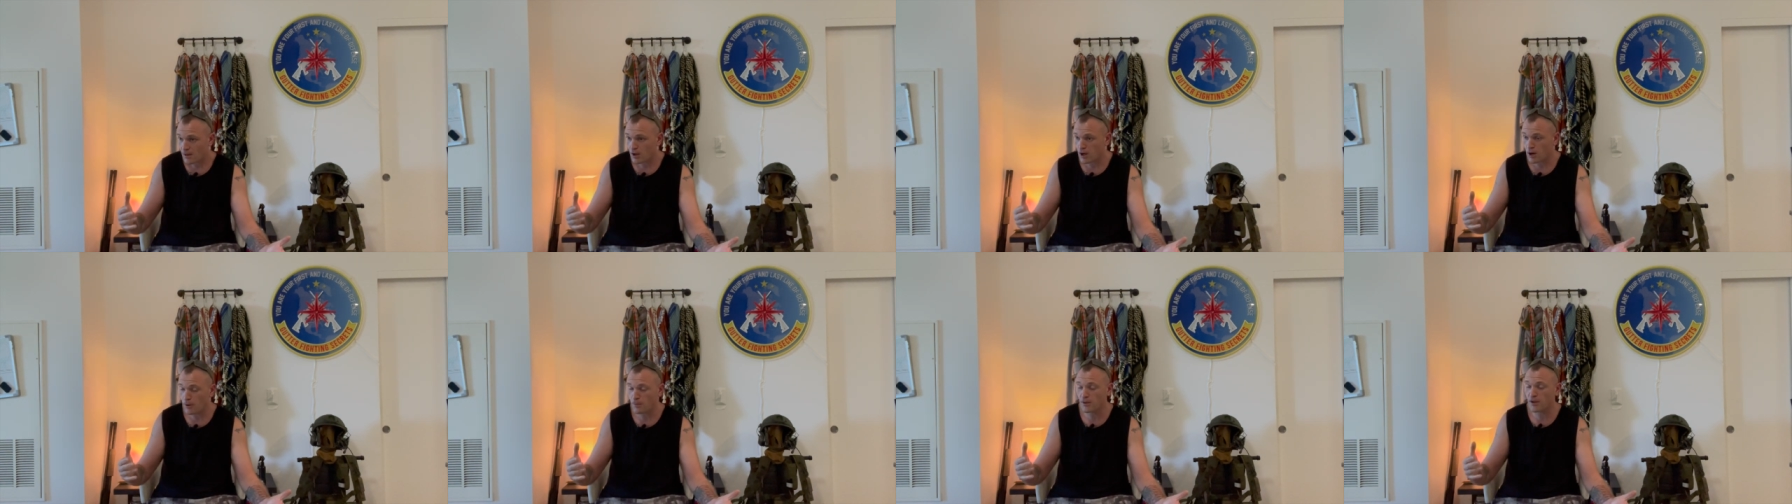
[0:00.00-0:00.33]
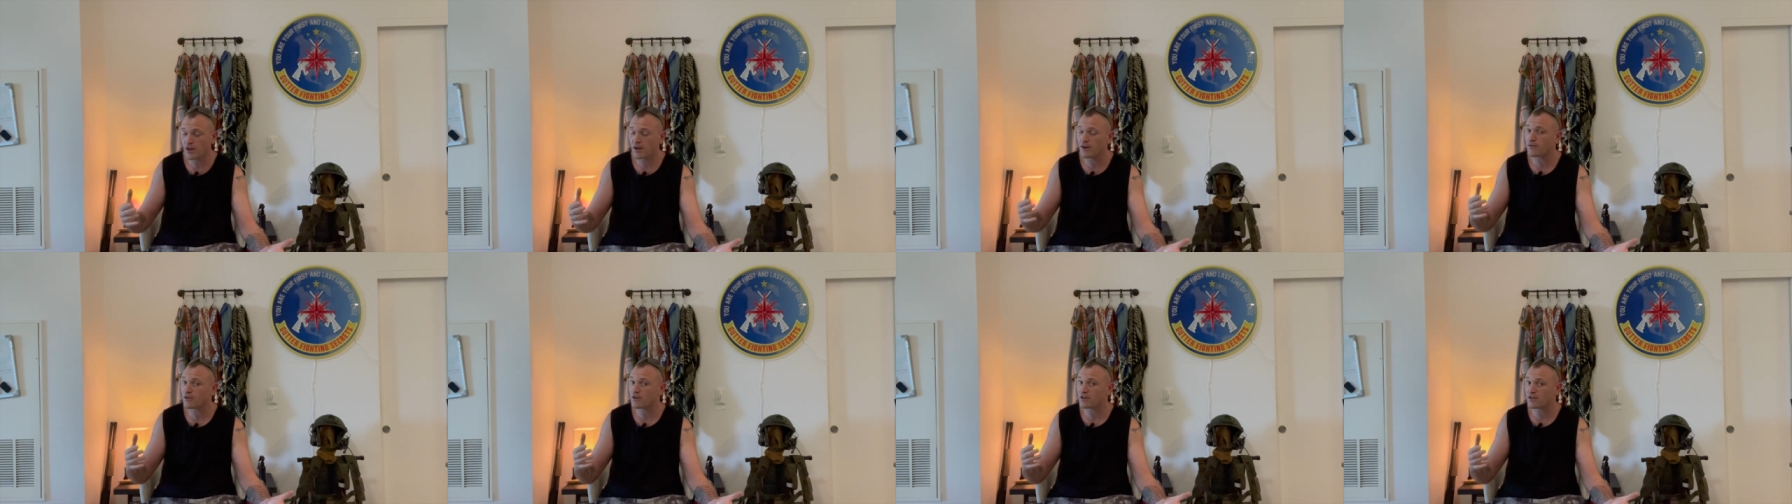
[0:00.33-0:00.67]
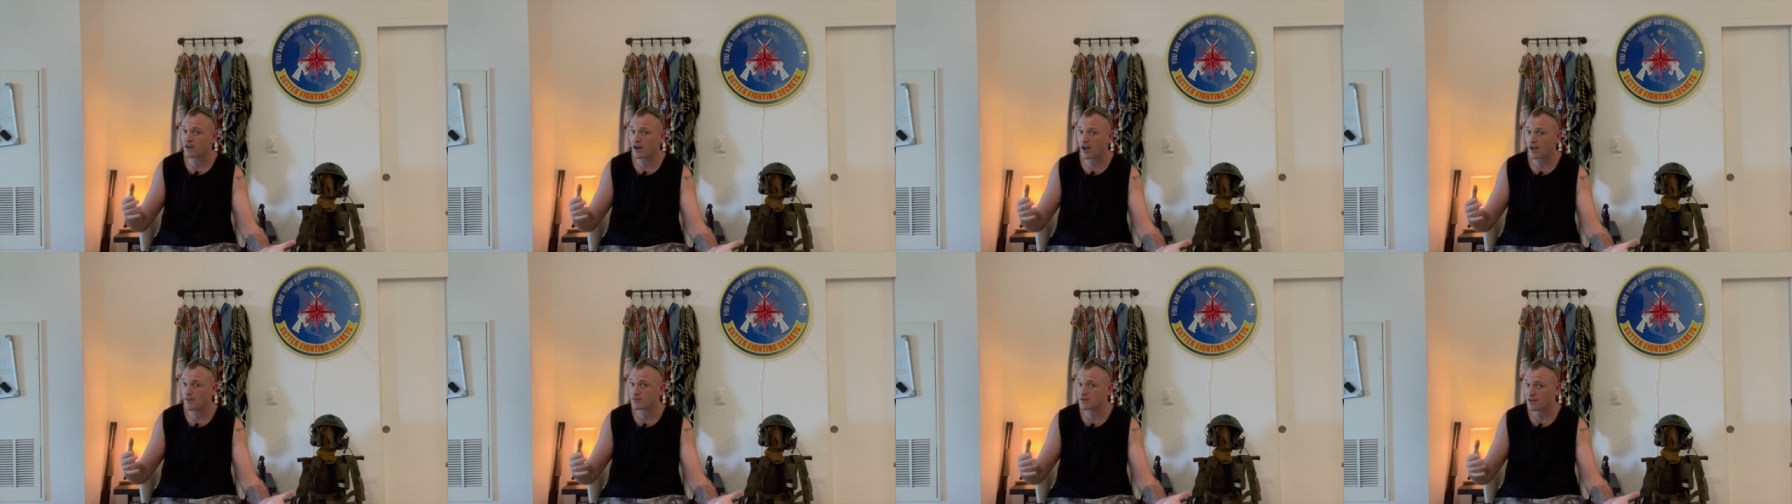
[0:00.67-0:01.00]
couple of different
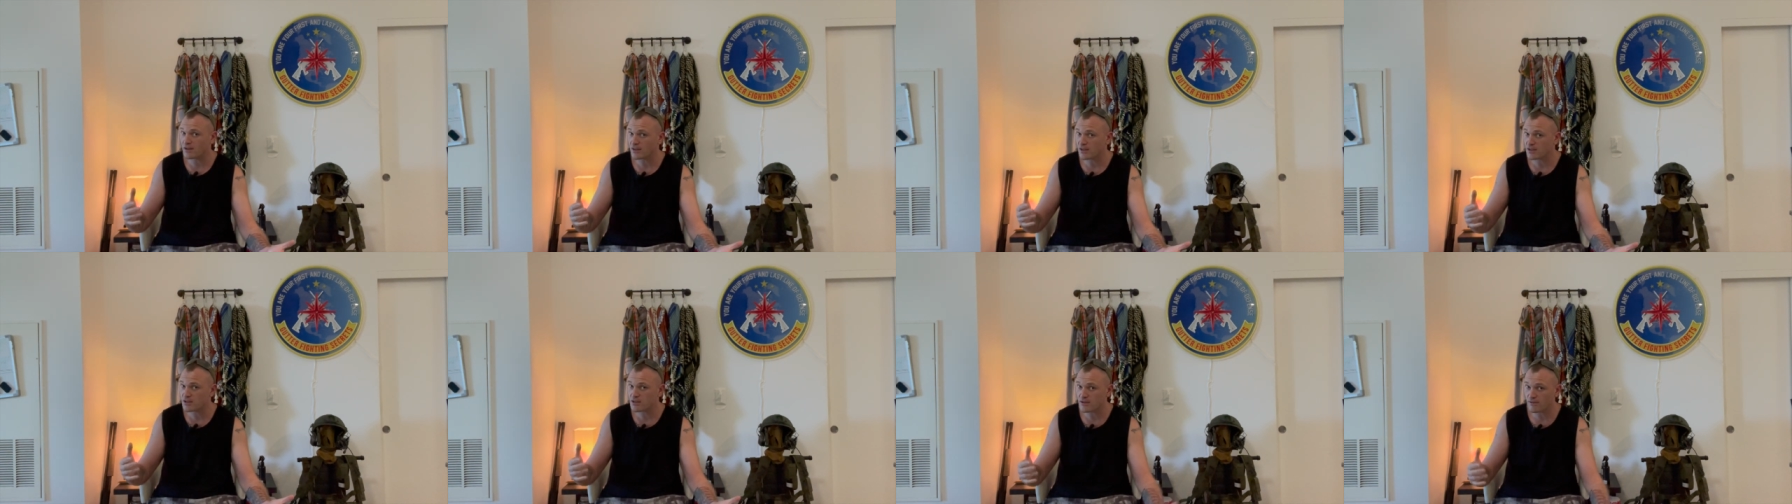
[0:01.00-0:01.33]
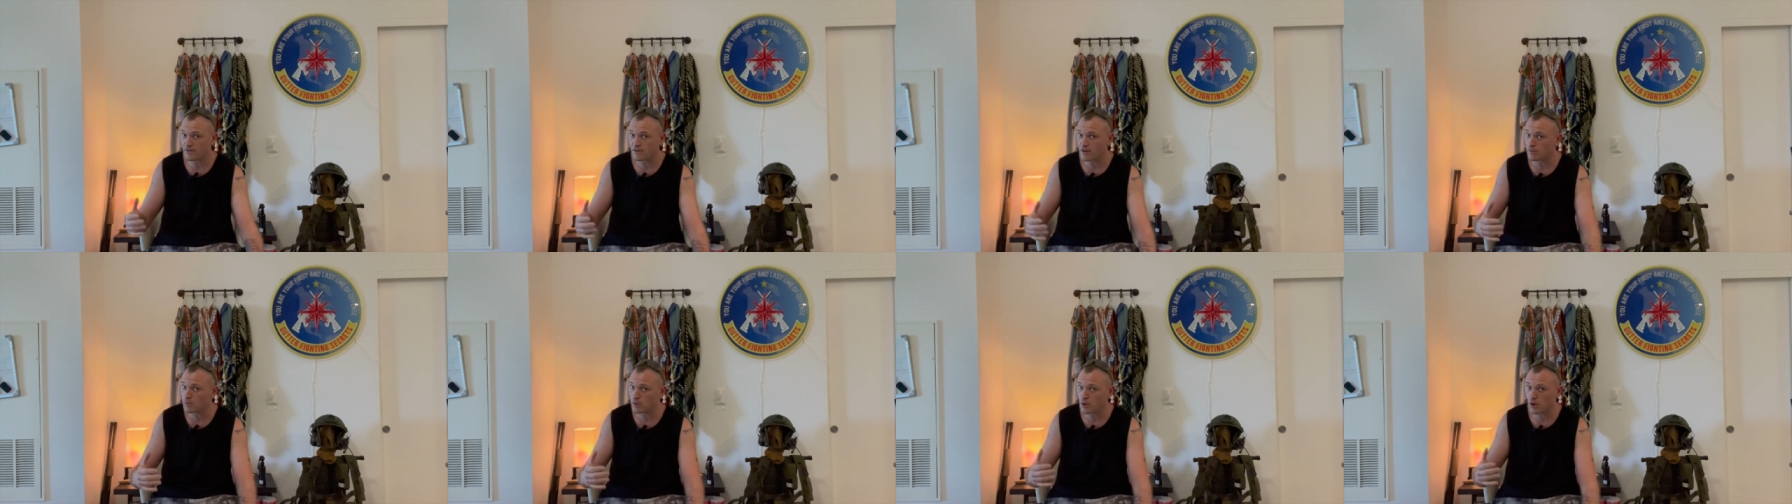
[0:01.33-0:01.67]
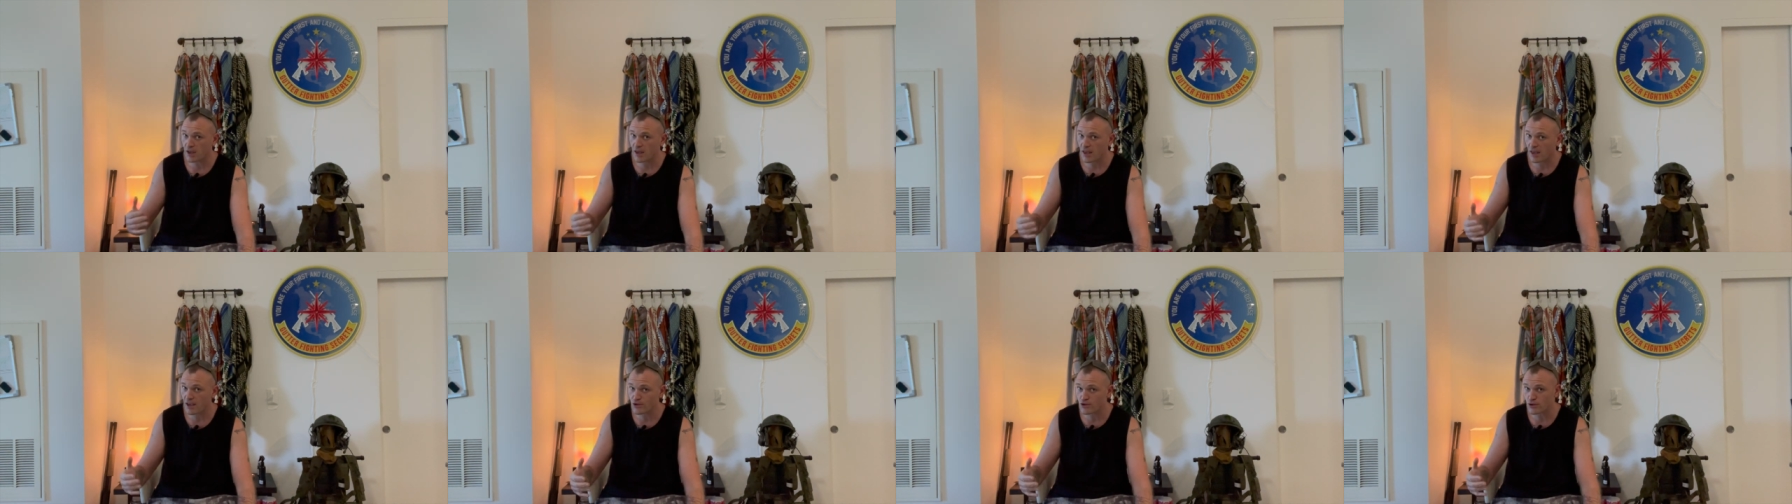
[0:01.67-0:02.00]
types, at least, of
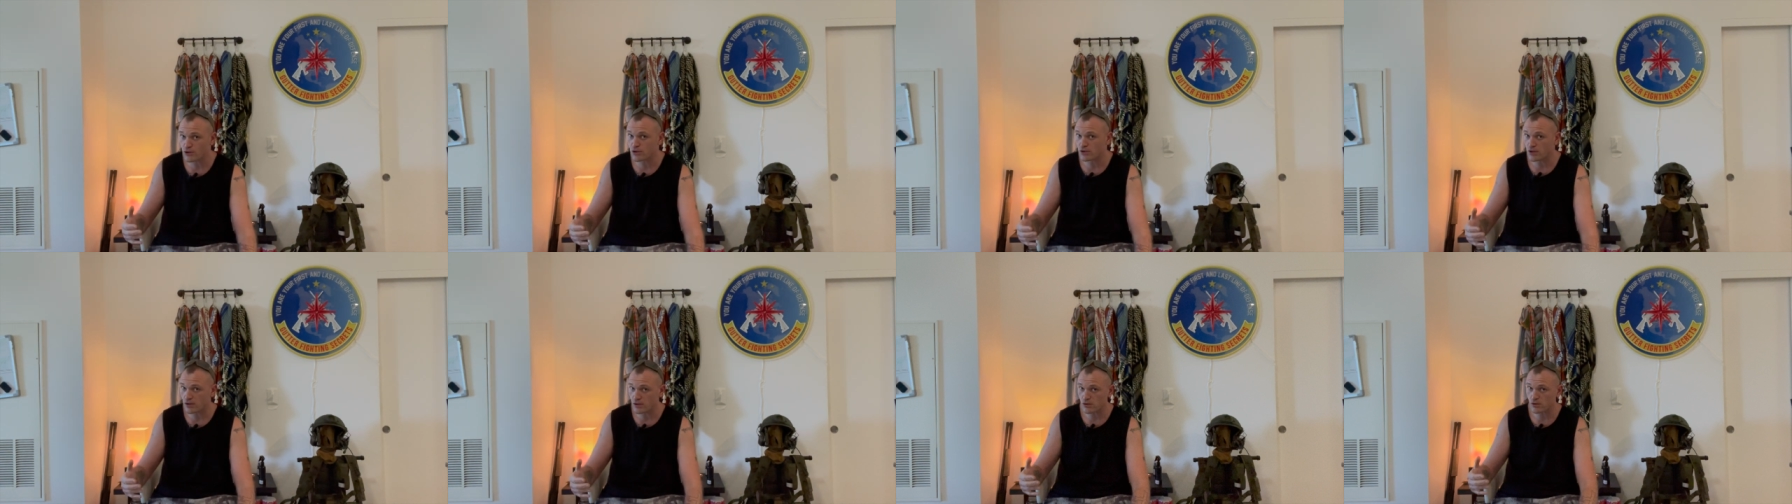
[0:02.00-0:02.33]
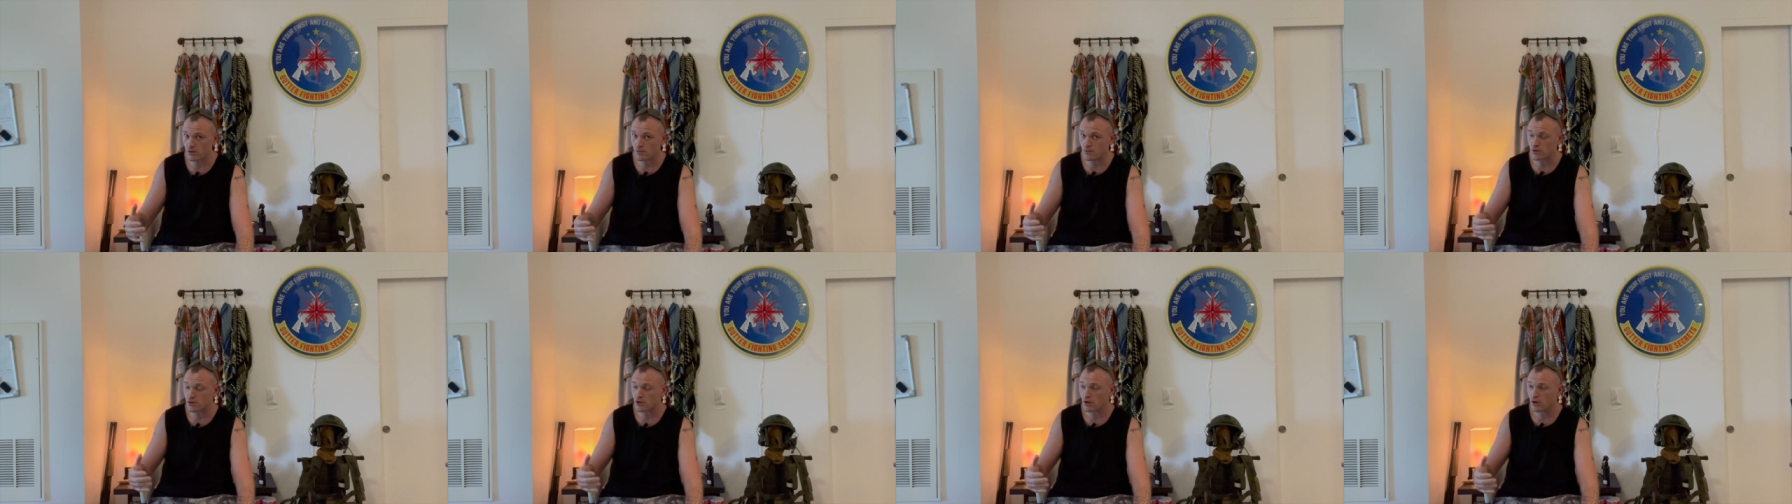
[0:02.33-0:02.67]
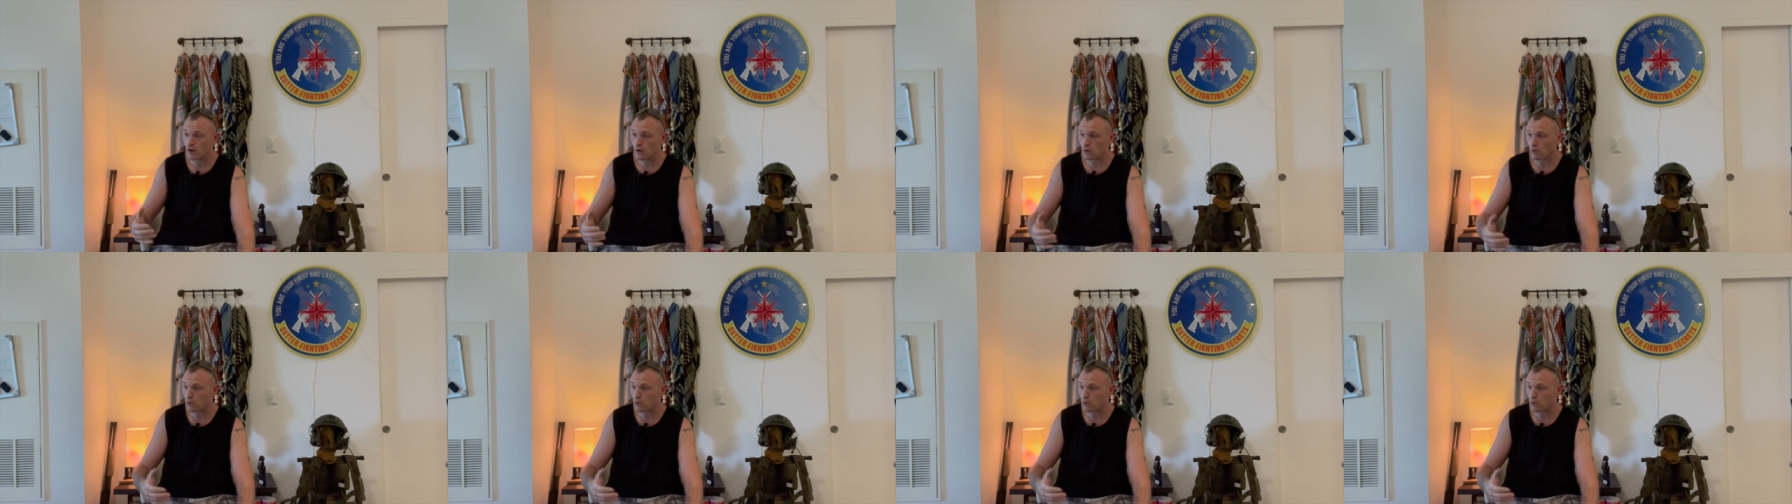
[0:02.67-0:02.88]
communication systems,